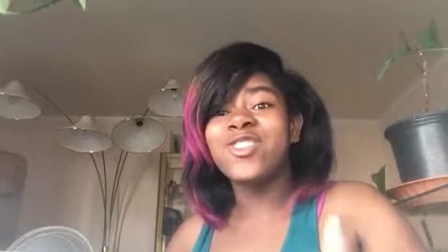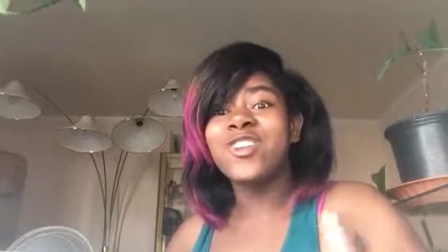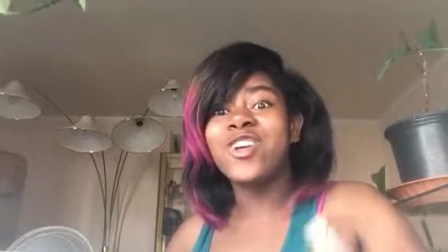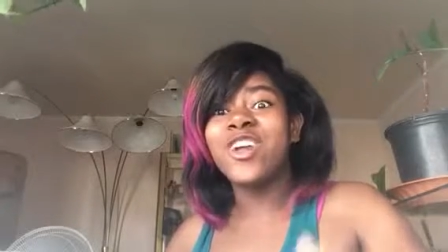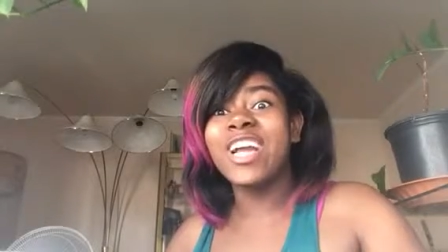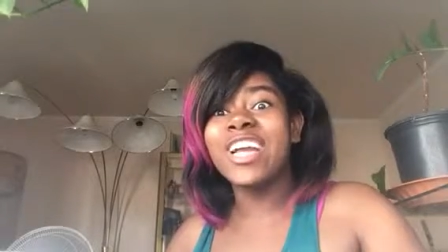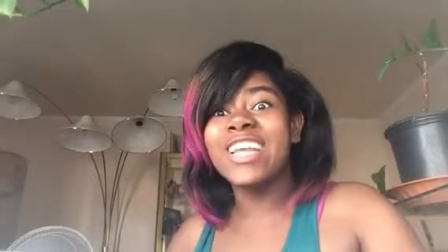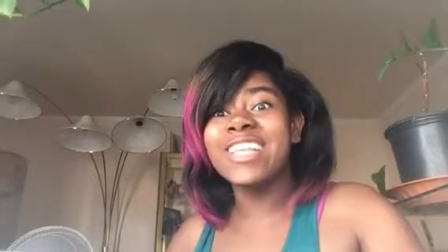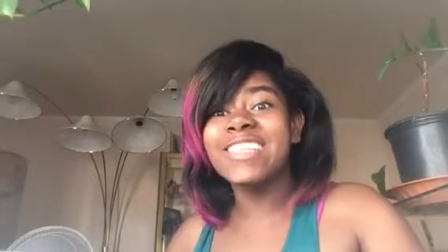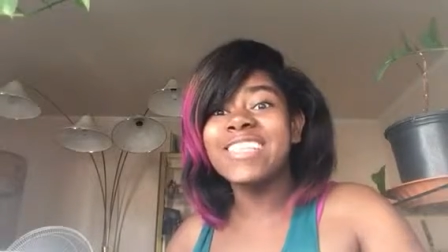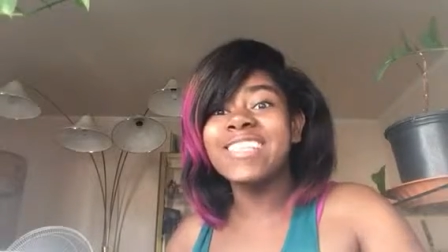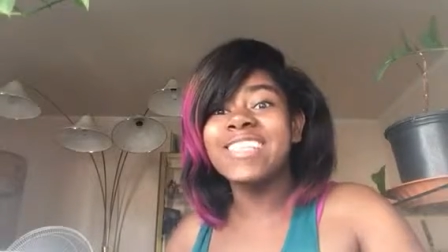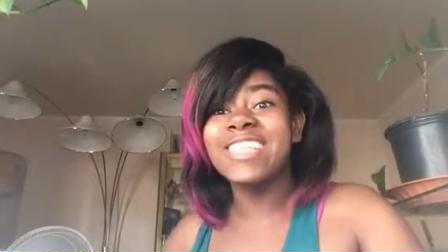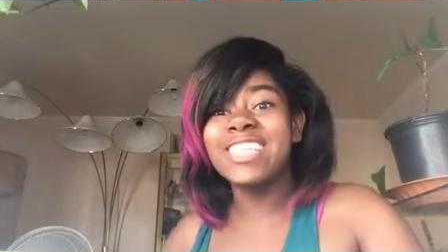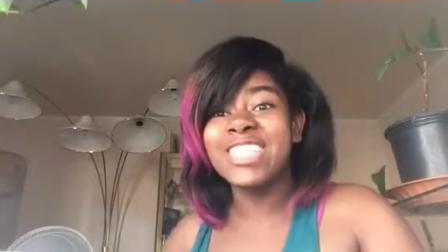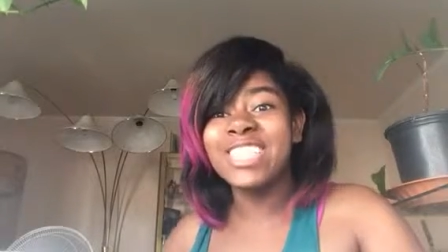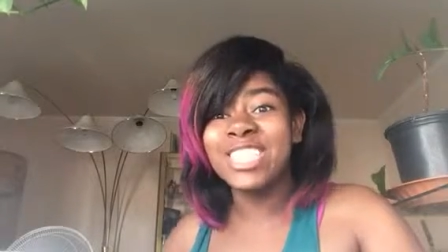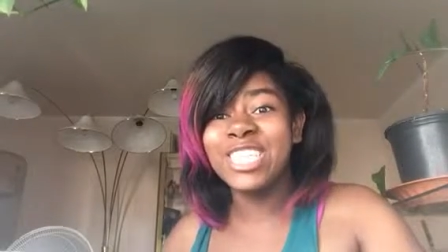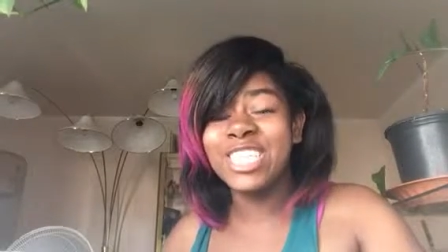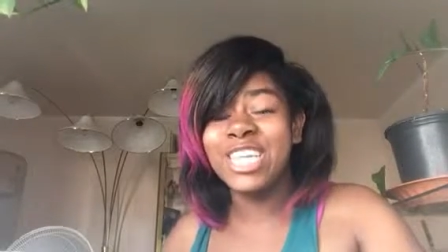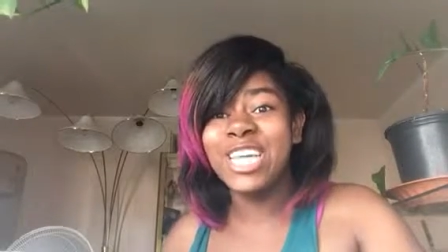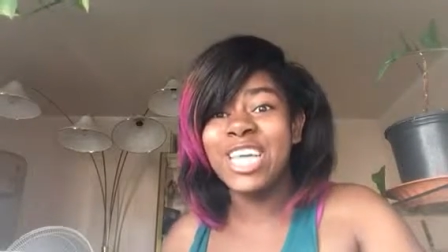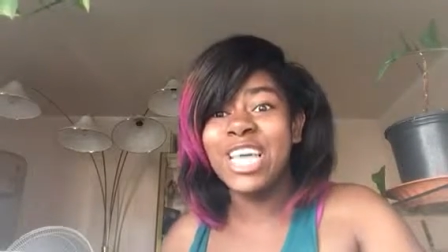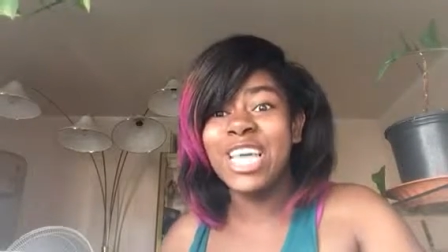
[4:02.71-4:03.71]

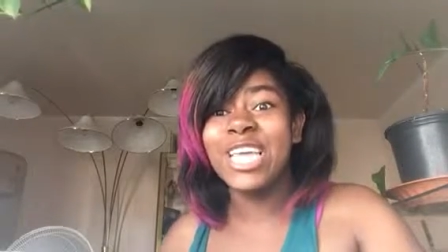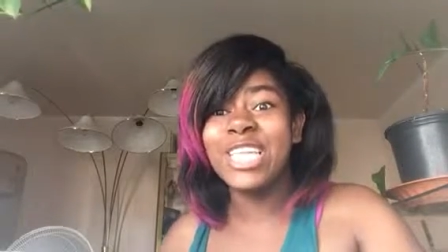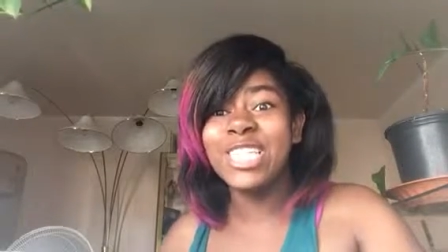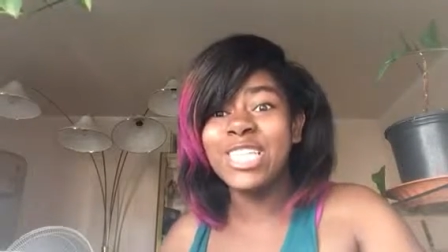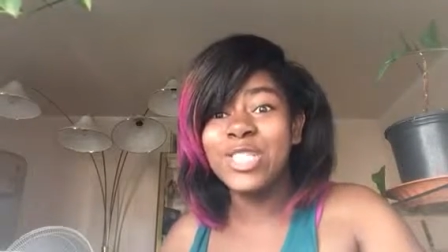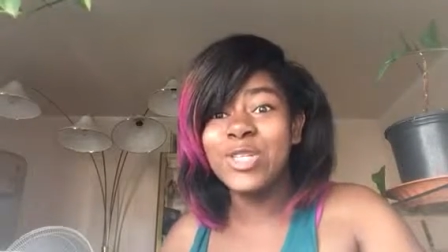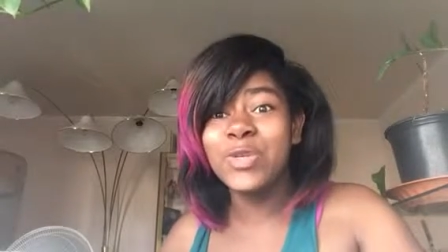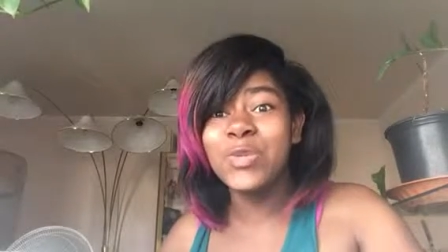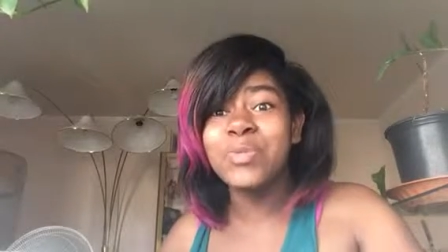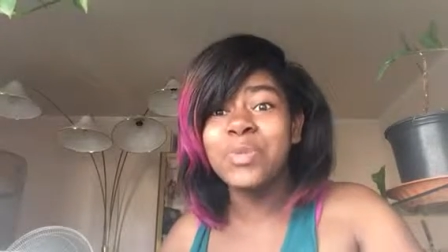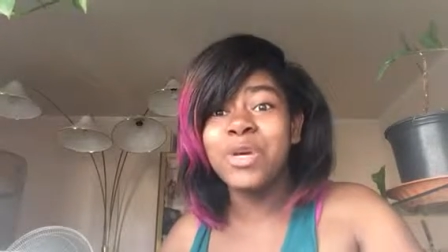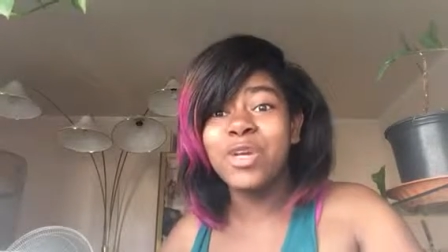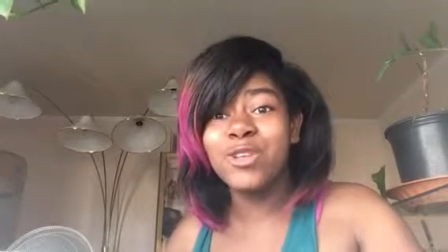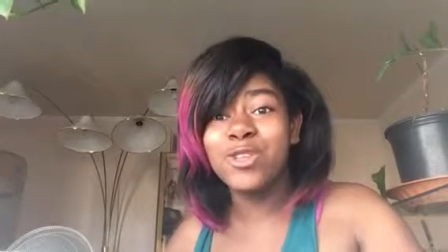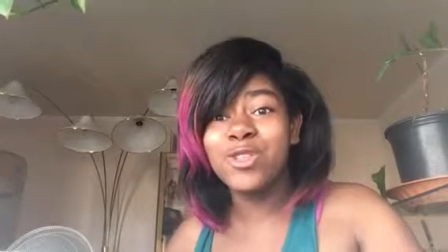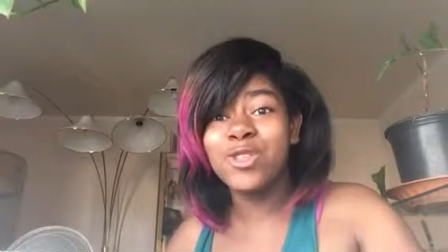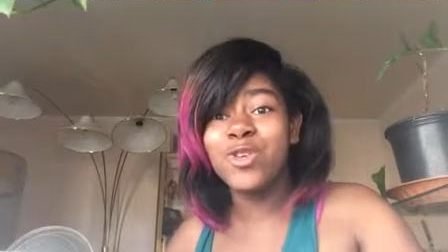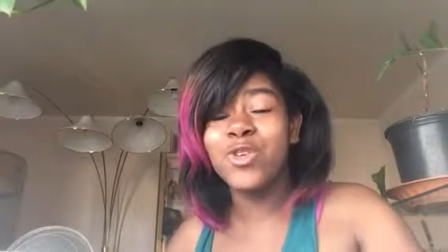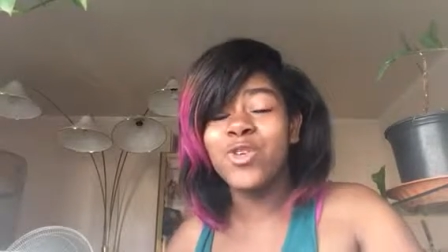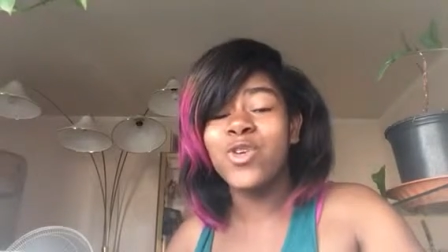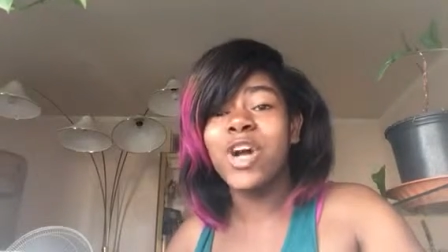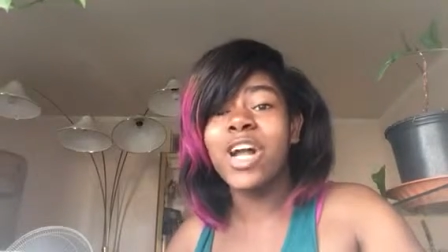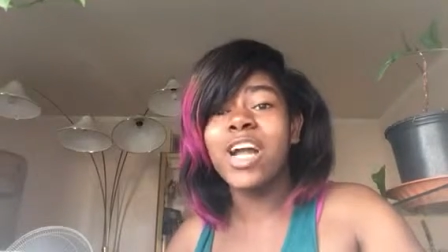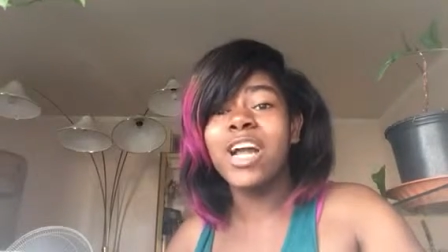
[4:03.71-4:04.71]
transitioning into middle
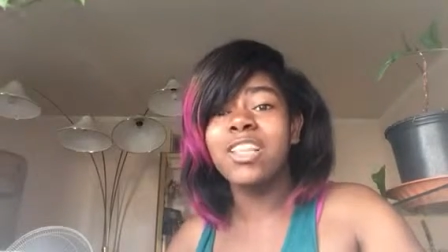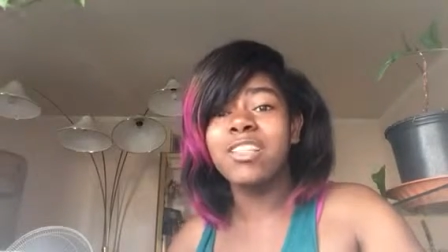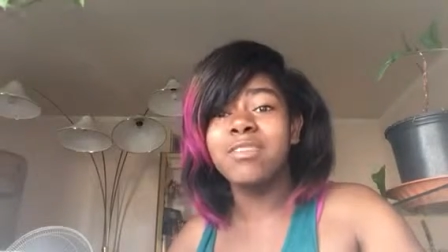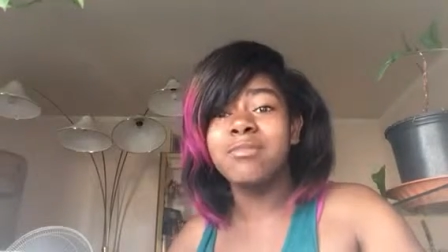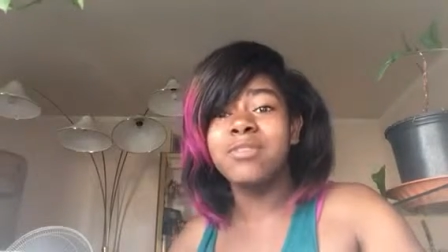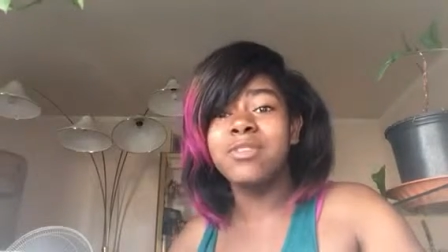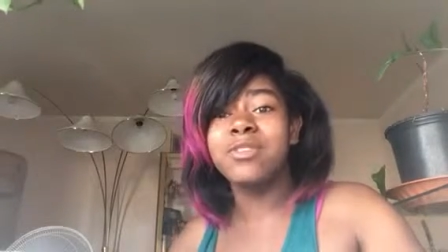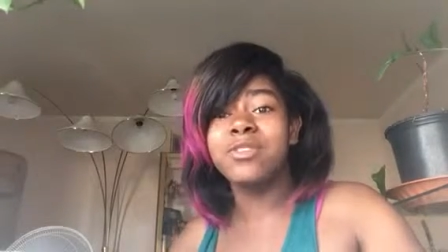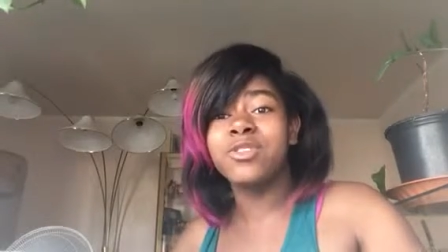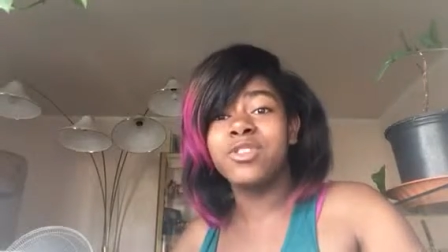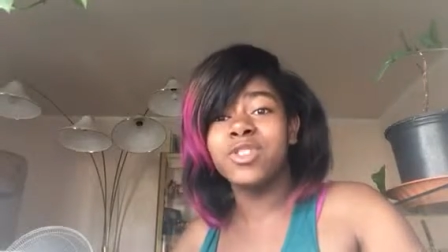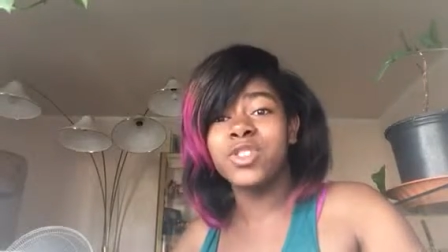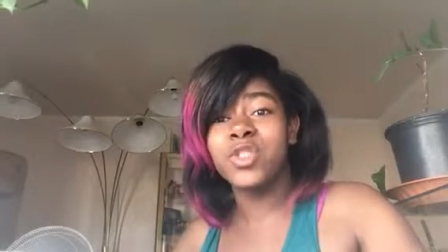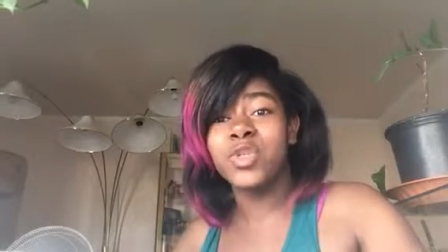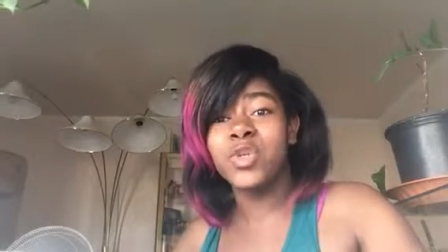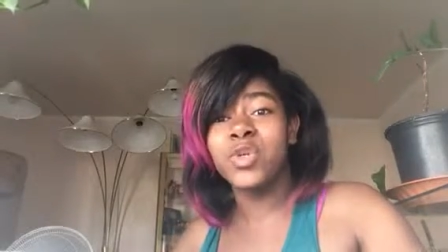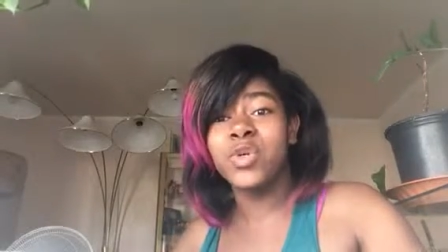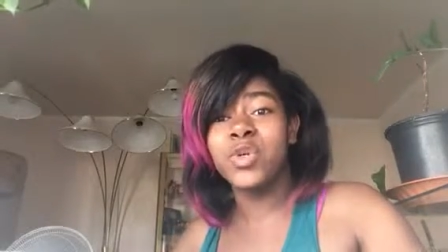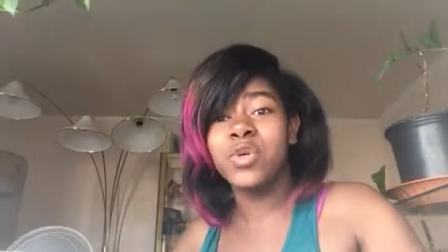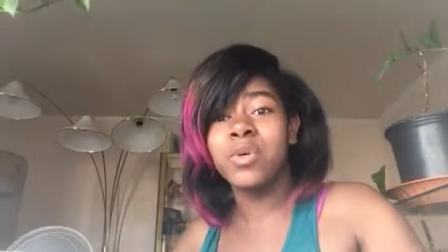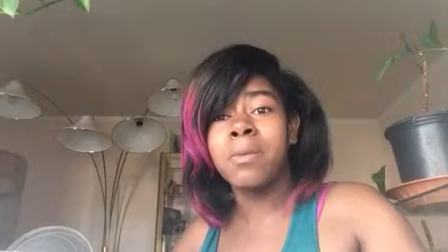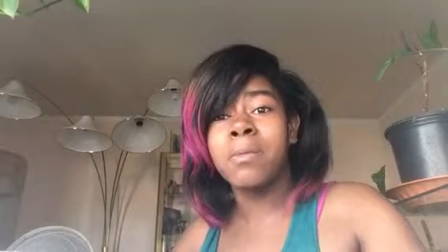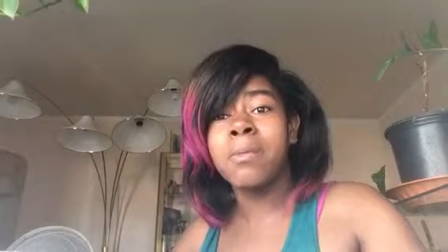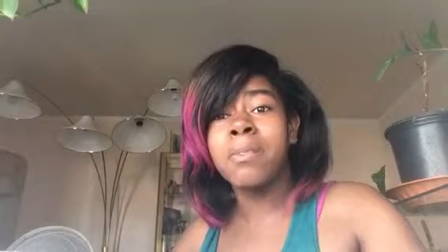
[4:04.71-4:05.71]
school or elementary
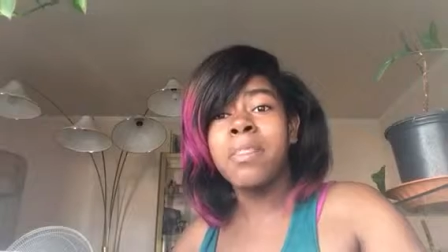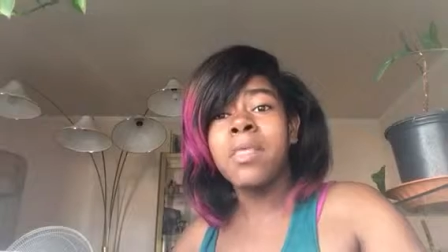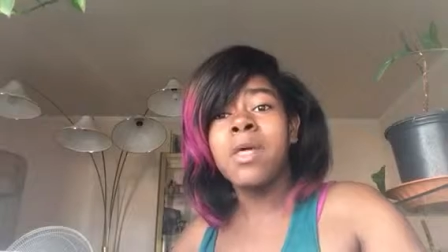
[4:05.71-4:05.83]
school